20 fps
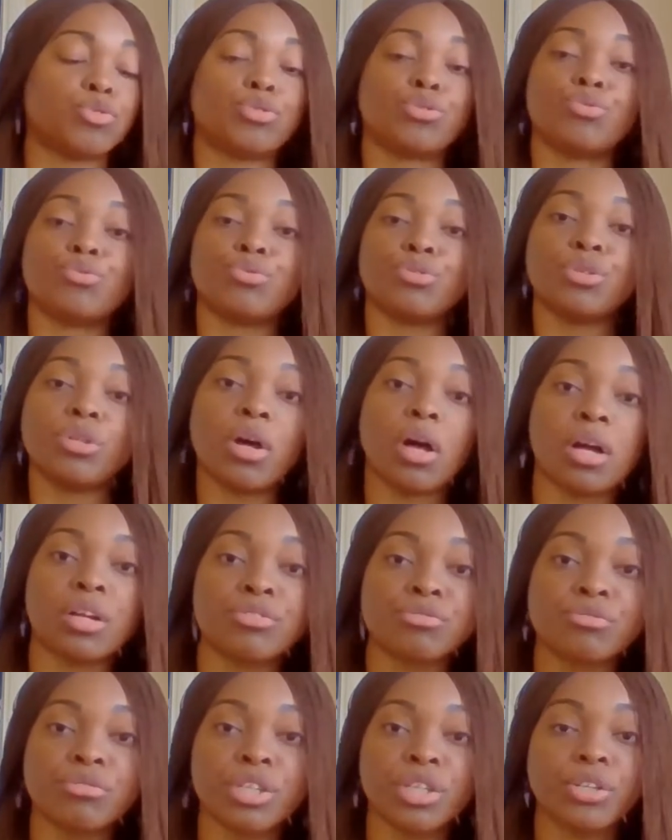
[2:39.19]
do the
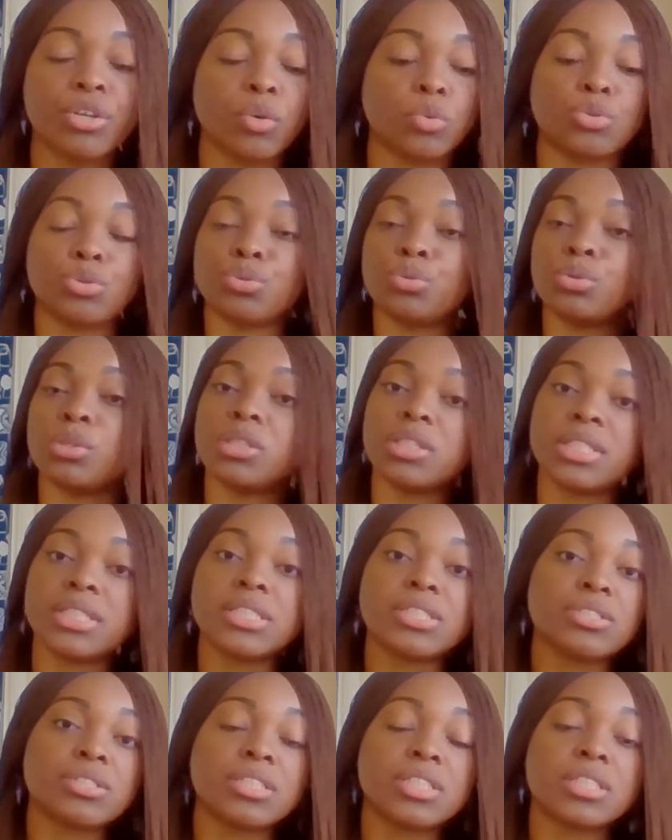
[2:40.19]
laundry, go do the
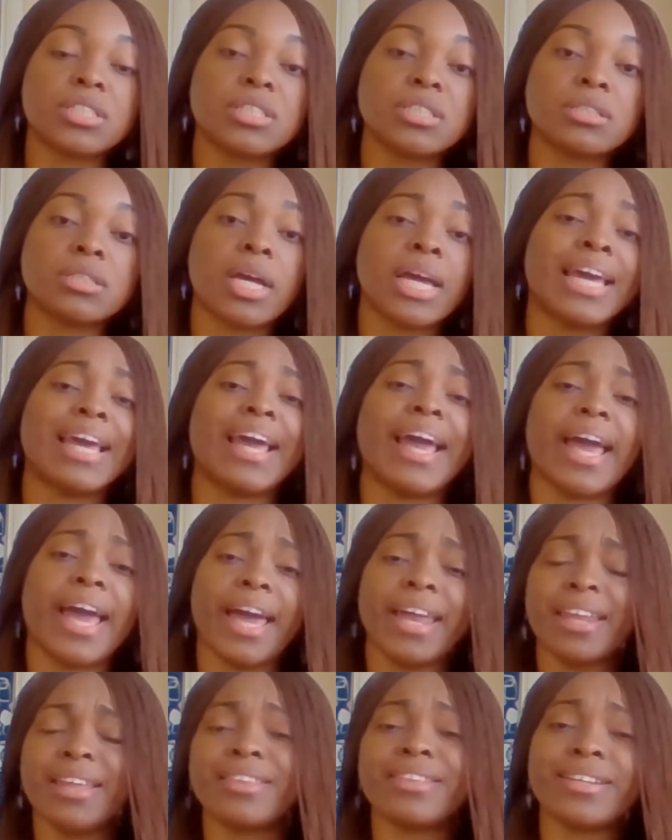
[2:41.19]
dishes,
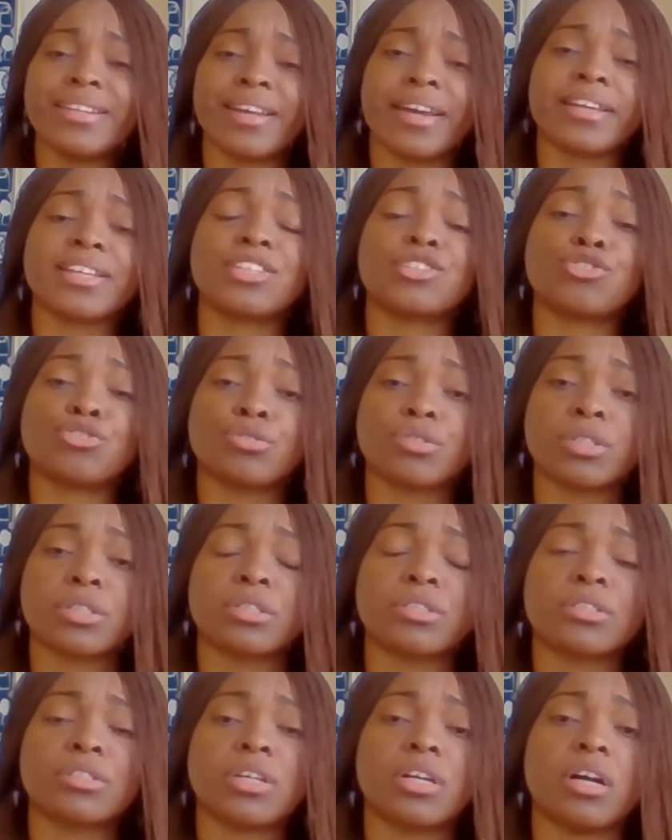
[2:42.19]
anything that can
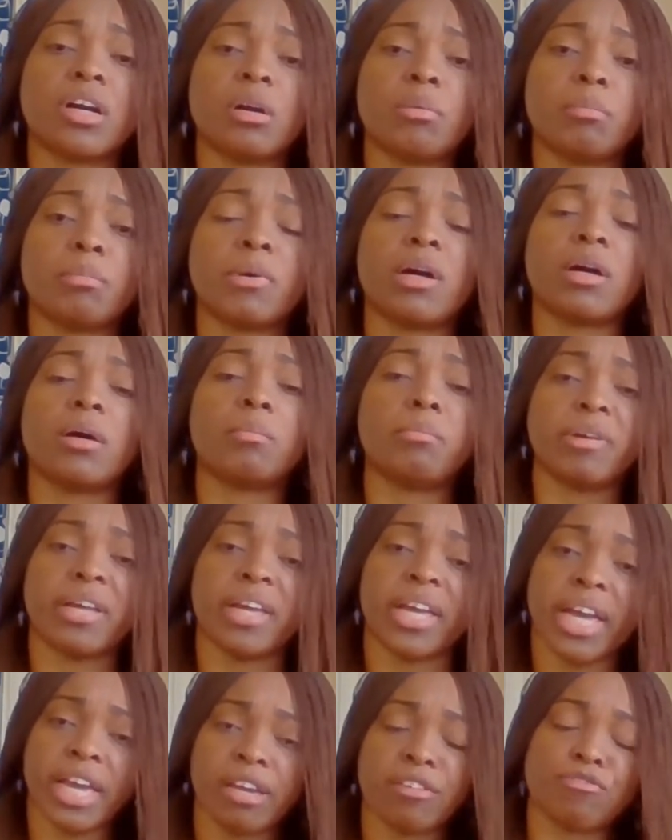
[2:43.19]
trigger a
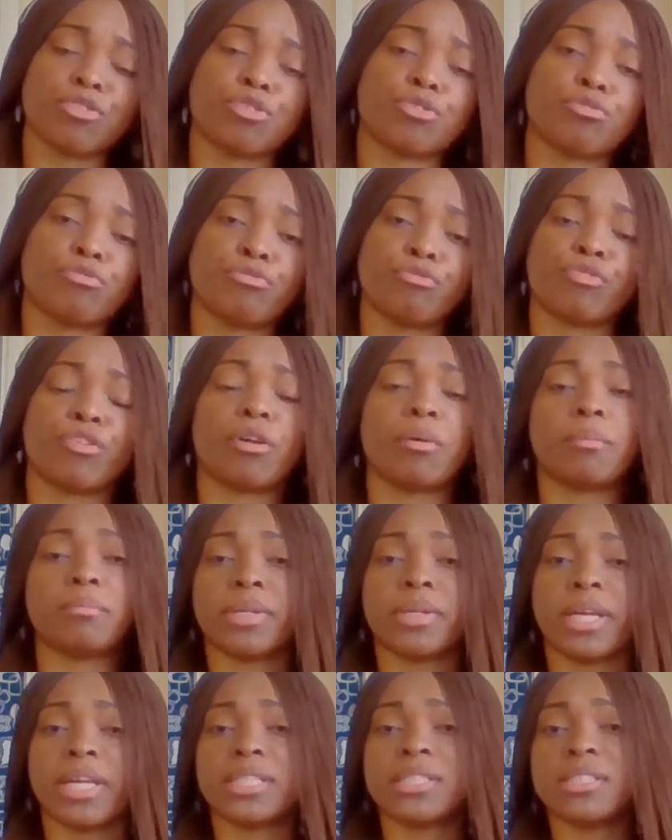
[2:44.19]
behavior
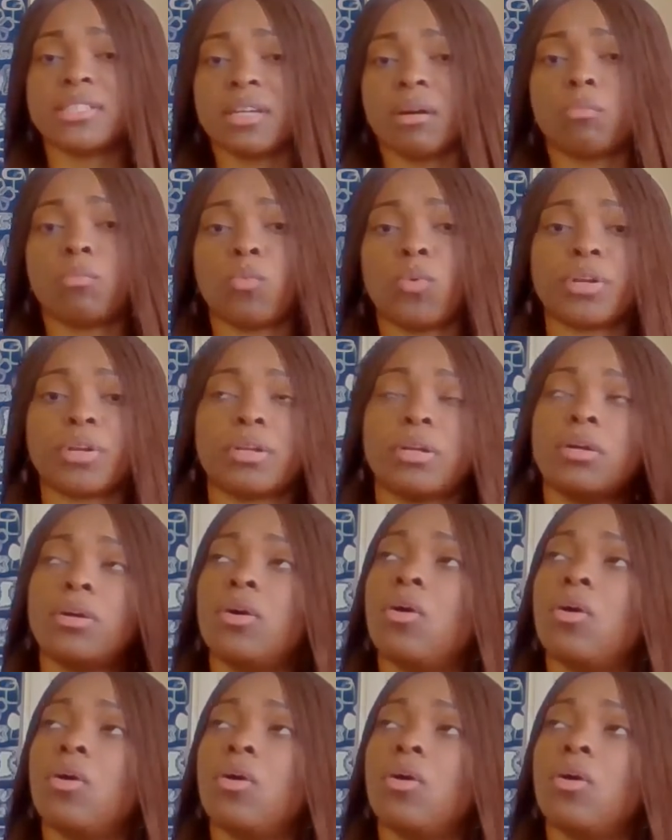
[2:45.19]
from someone.